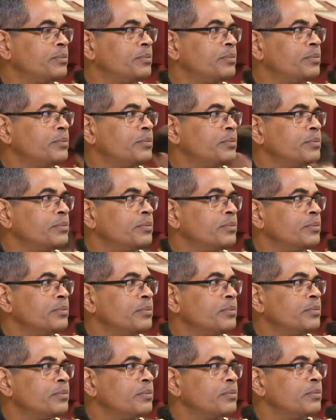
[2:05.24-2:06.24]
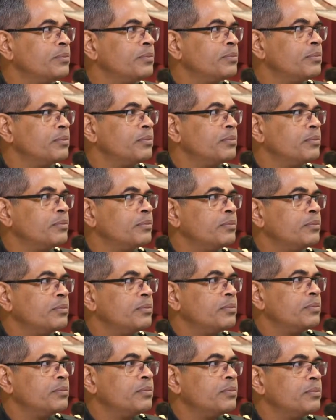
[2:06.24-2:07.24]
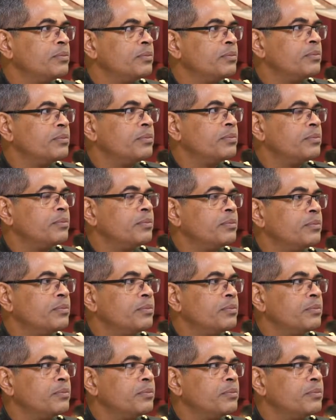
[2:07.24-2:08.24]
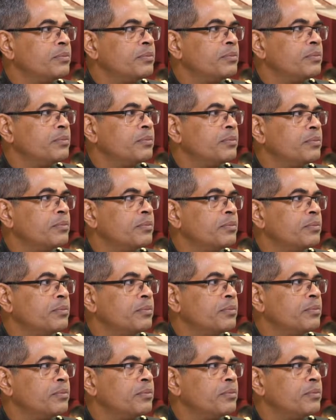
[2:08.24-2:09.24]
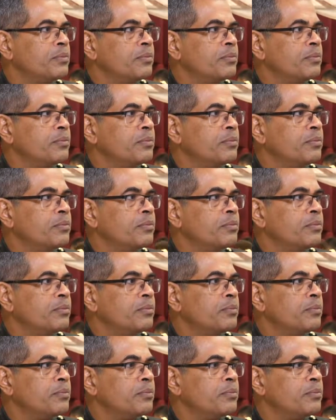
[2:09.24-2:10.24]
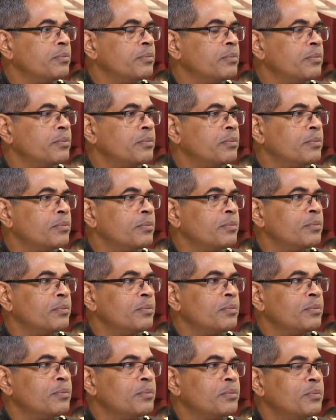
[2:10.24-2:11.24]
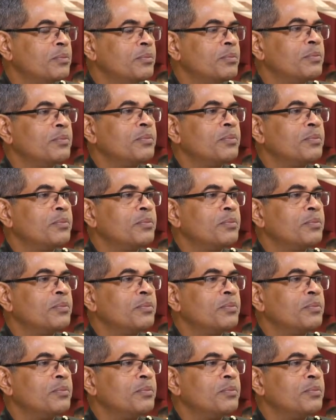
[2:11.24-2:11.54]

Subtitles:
(silent)